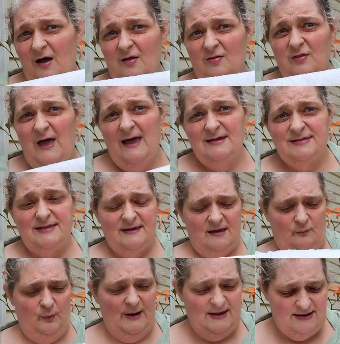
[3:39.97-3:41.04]
elastic
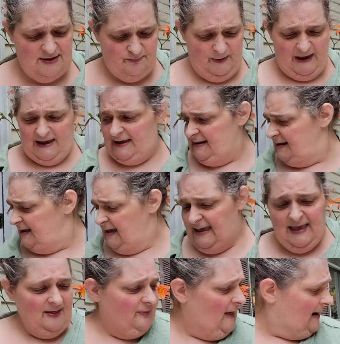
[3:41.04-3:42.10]
waistband
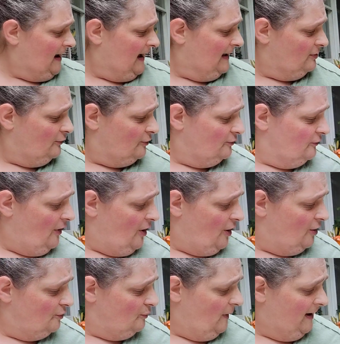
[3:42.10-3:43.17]
that I learned the
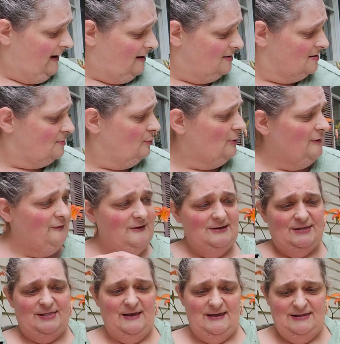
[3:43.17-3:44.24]
hard way because one of
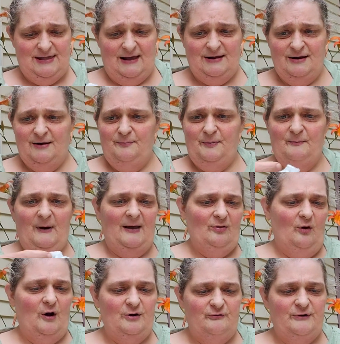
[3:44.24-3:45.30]
these things ended up in my
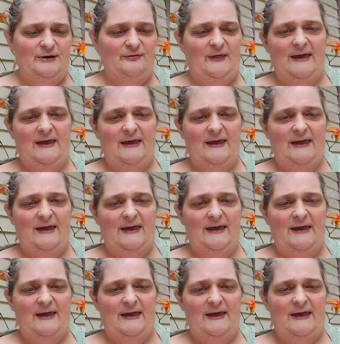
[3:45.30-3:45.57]
laundry.